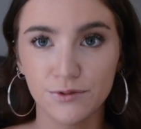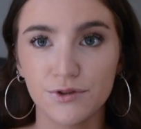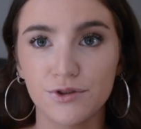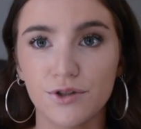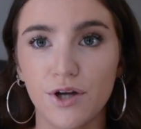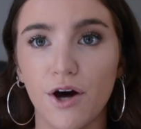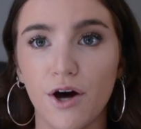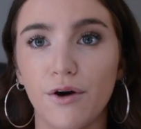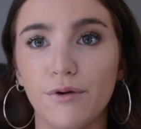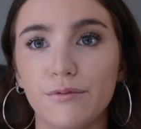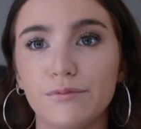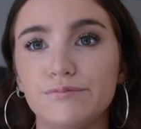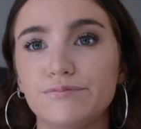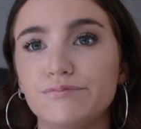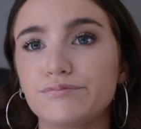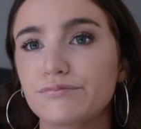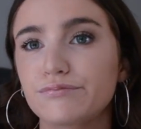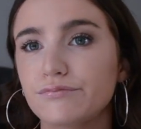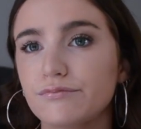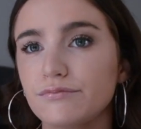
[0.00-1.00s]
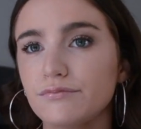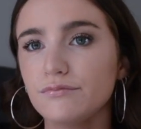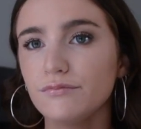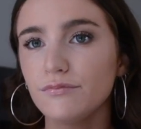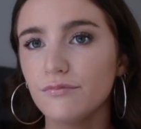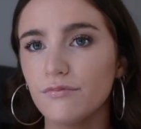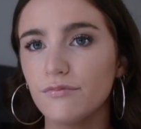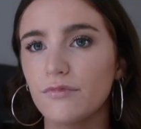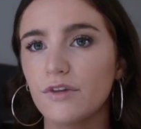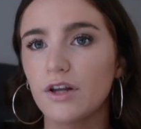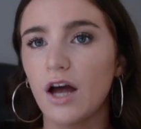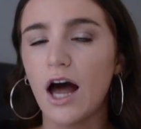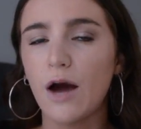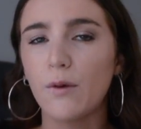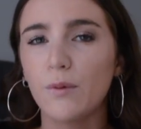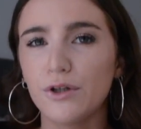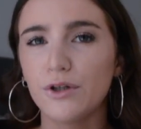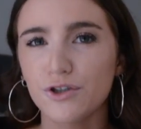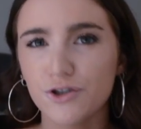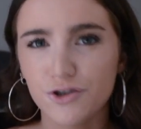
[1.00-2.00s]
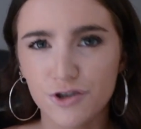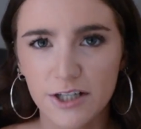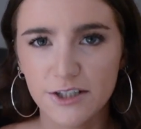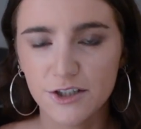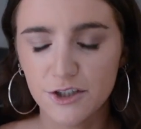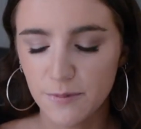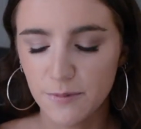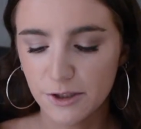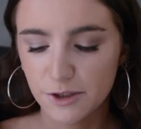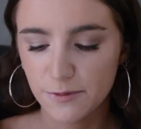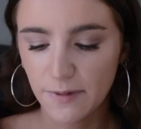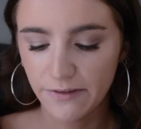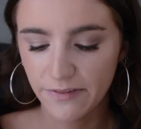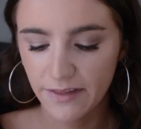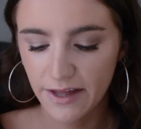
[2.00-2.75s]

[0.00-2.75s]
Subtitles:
So I wouldn't stress too much about